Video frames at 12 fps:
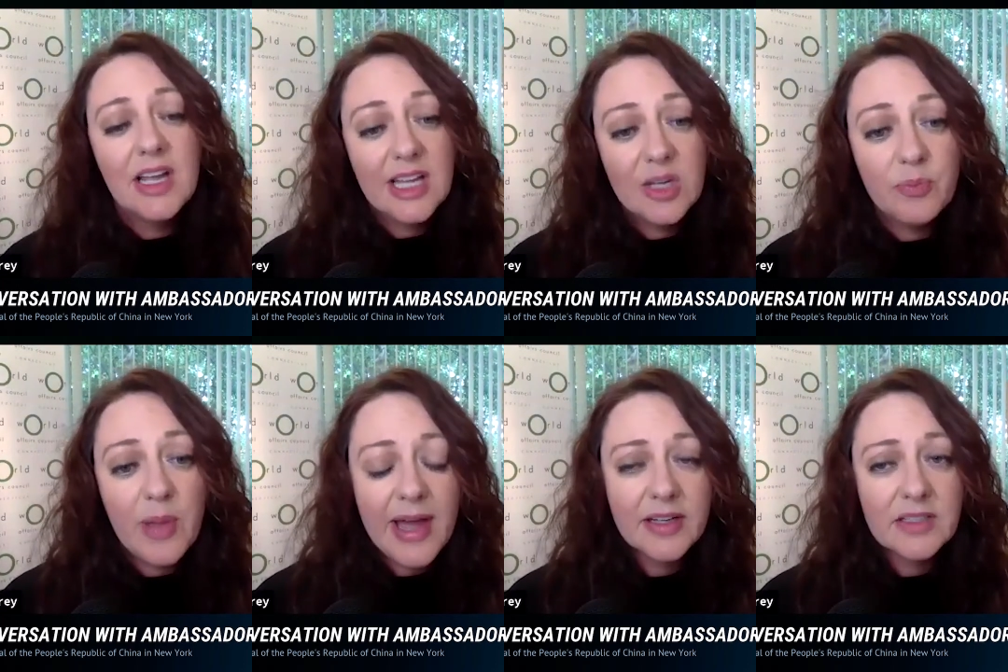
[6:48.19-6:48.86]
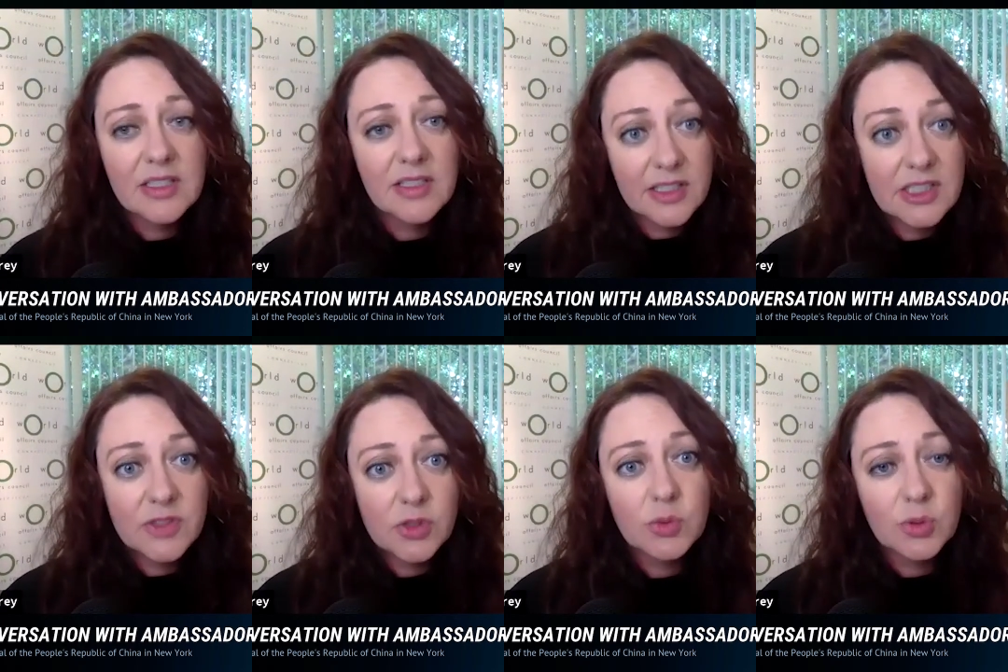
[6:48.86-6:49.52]
impacted
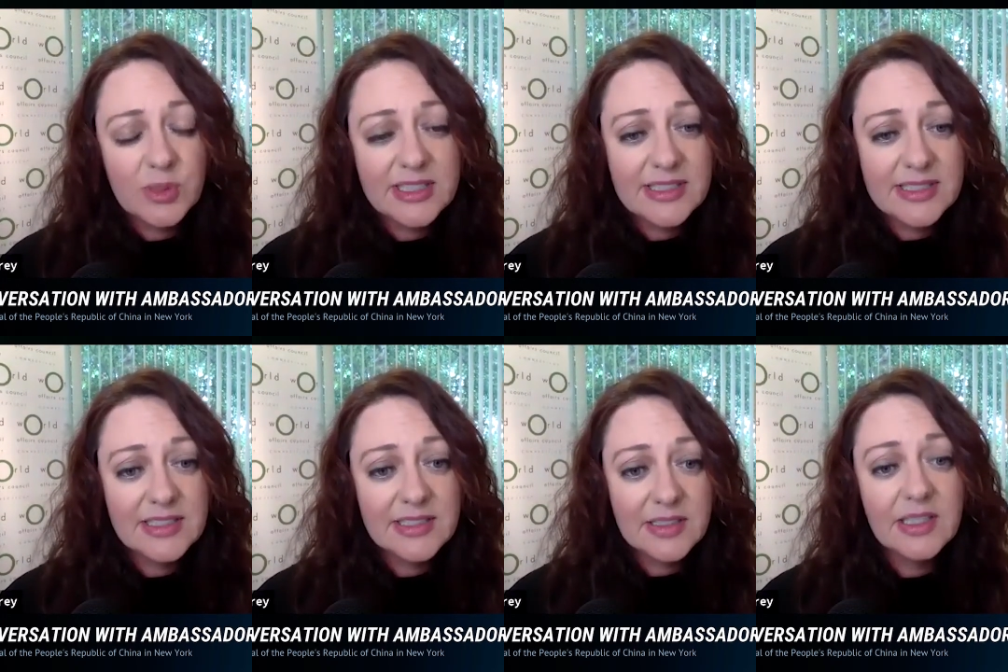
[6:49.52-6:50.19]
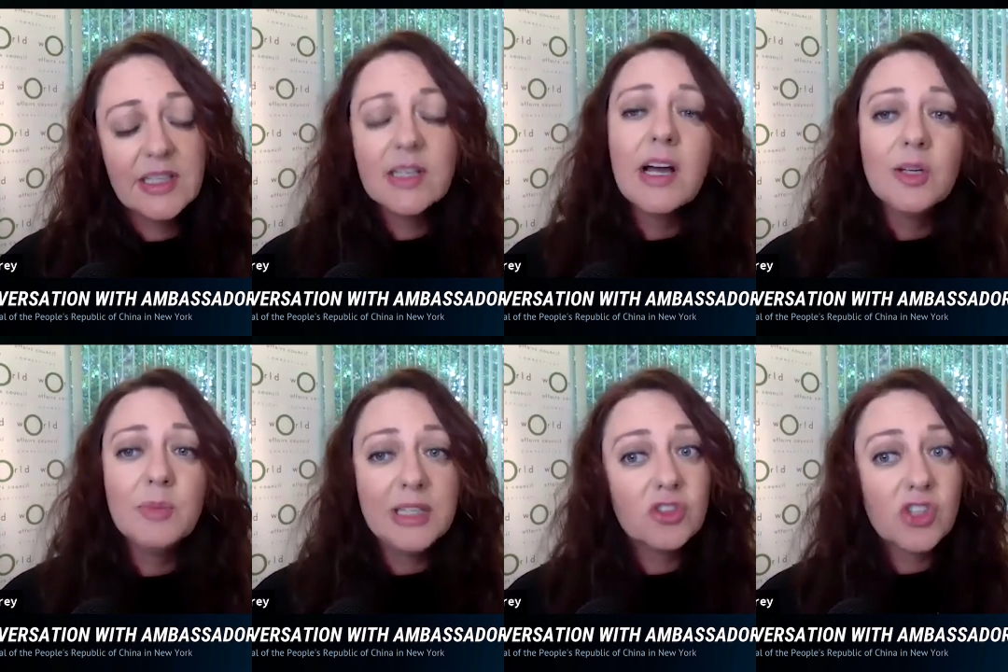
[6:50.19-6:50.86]
individual businesses and the
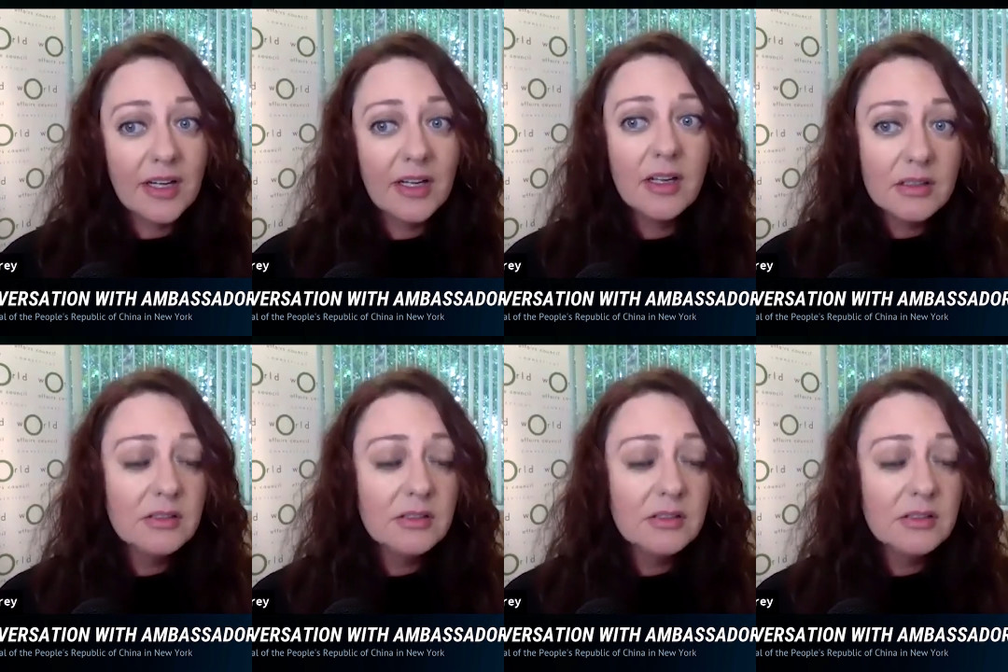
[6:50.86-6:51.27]
economy in China?